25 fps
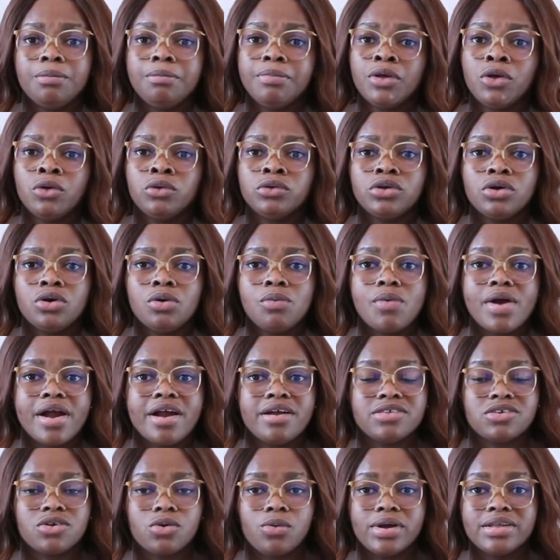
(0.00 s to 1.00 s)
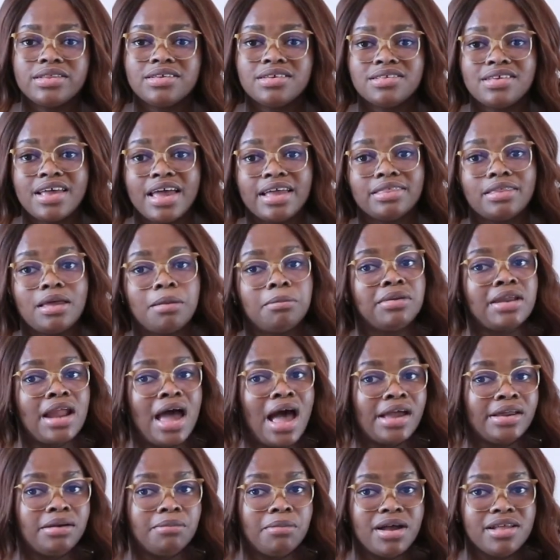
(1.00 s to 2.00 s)
builder where it's going to take them
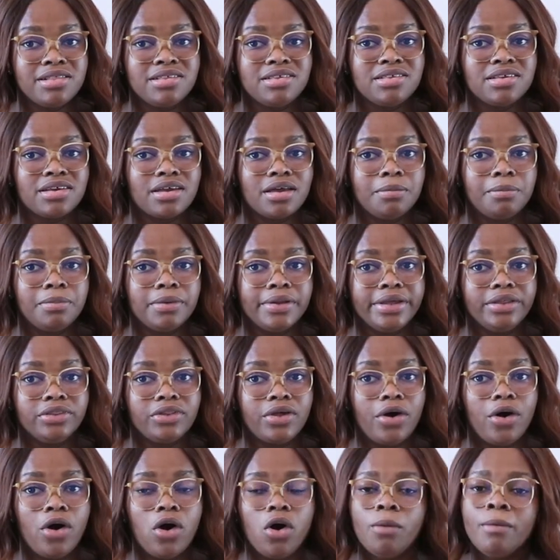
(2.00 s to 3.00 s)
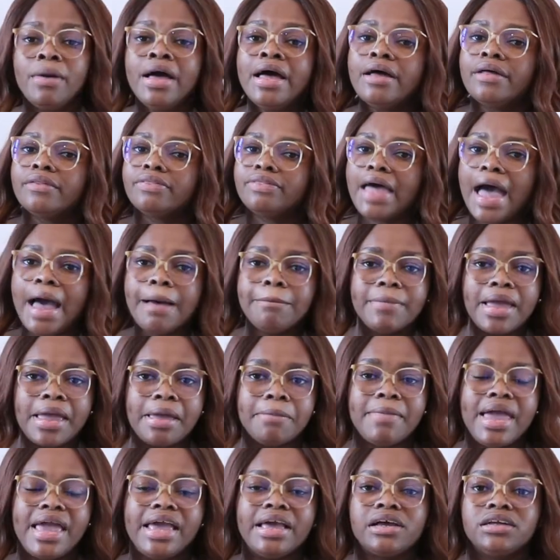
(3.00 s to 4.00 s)
9 months to complete the home, that may
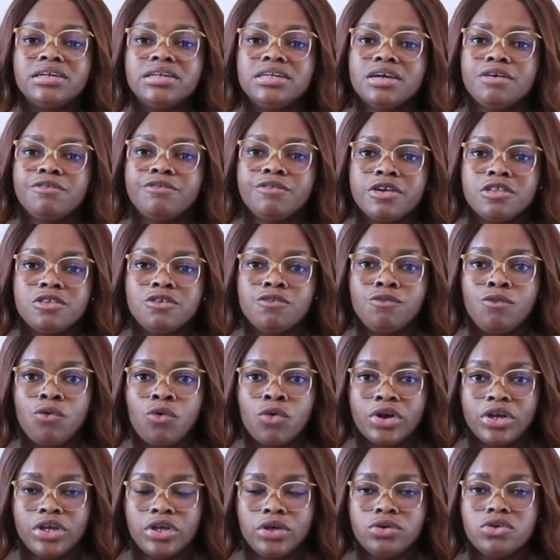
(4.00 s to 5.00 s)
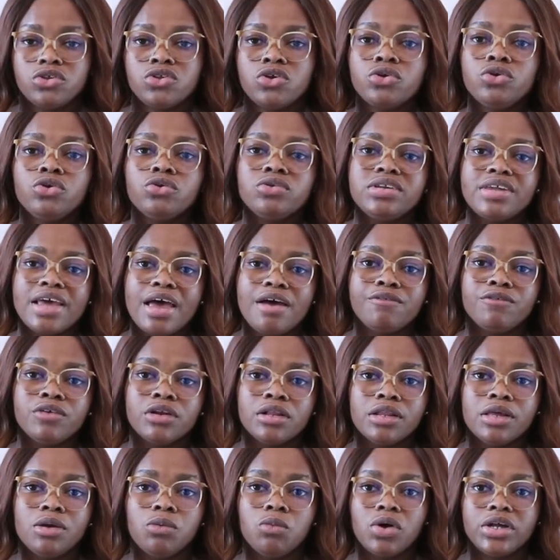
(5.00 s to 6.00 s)
make a difference for you. So you
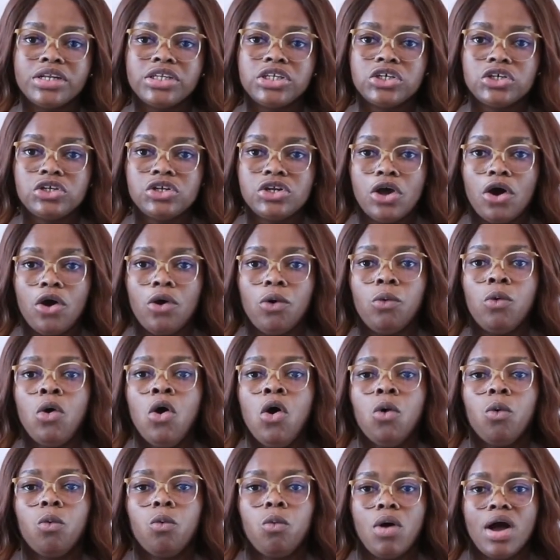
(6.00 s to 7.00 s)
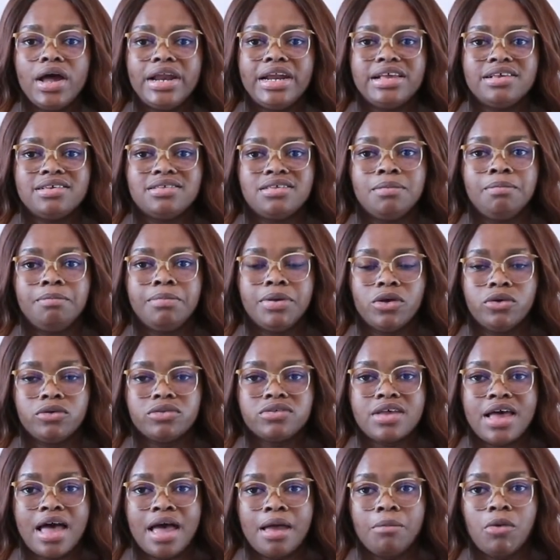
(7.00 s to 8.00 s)
definitely want to know what is the
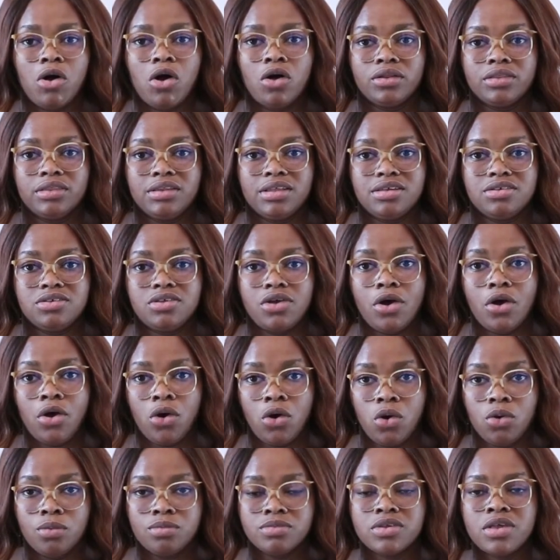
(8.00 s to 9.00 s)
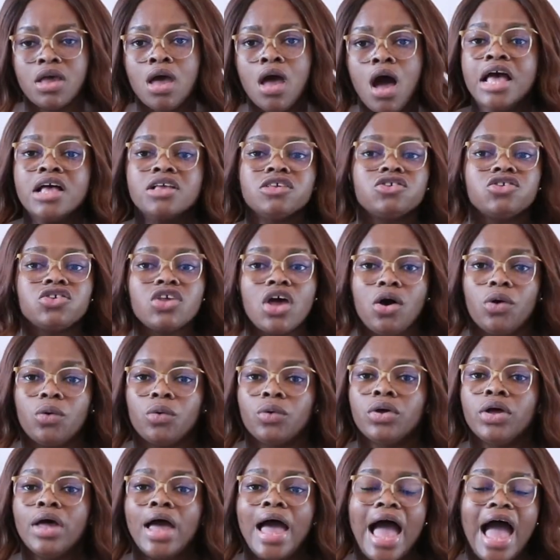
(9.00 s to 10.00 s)
build time on these homes.
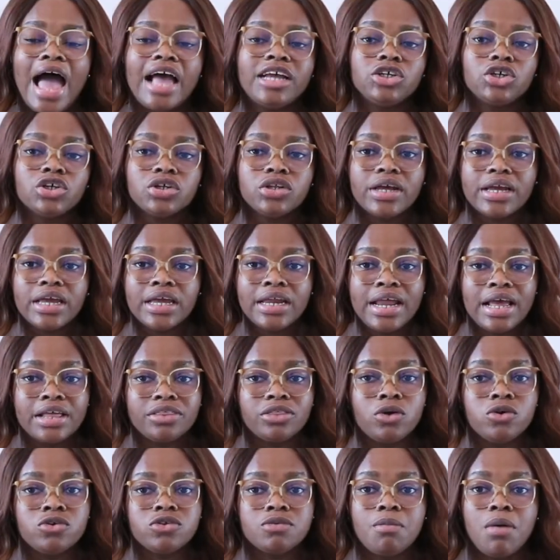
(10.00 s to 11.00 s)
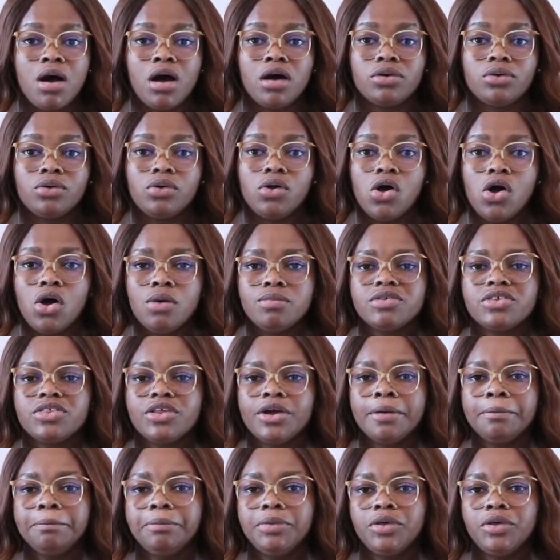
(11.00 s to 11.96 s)
So as you're looking at those model homes, they're